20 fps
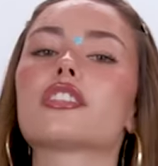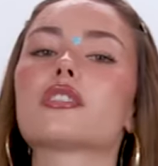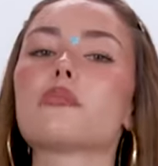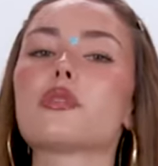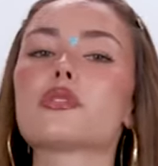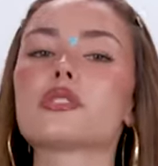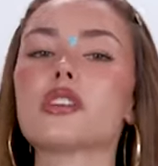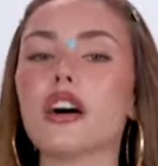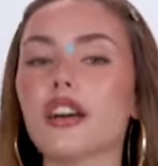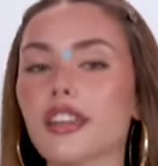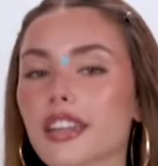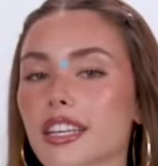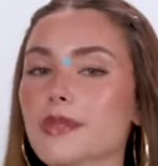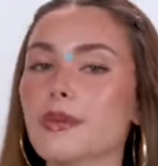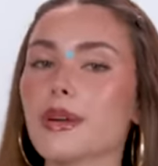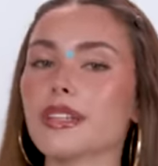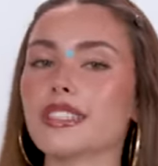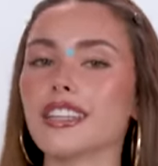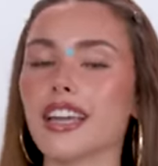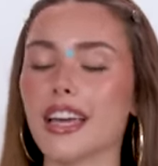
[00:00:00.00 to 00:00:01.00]
The most
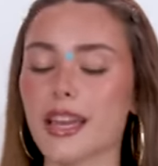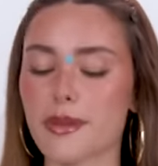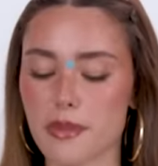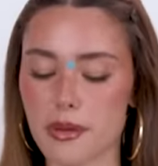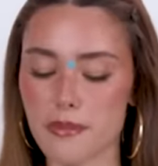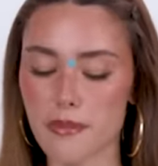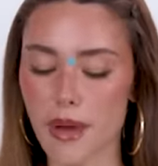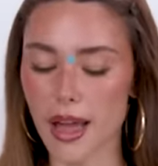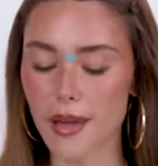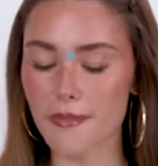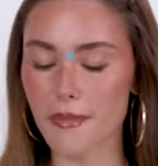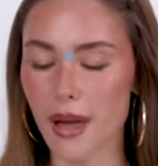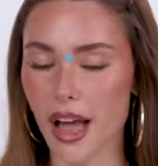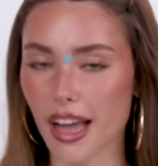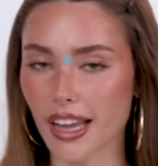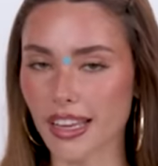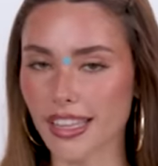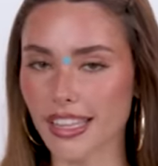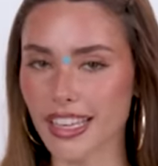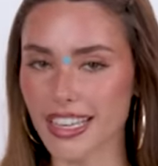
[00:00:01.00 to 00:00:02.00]
unexpected item in my
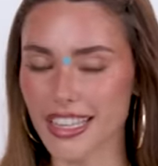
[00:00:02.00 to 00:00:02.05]
bag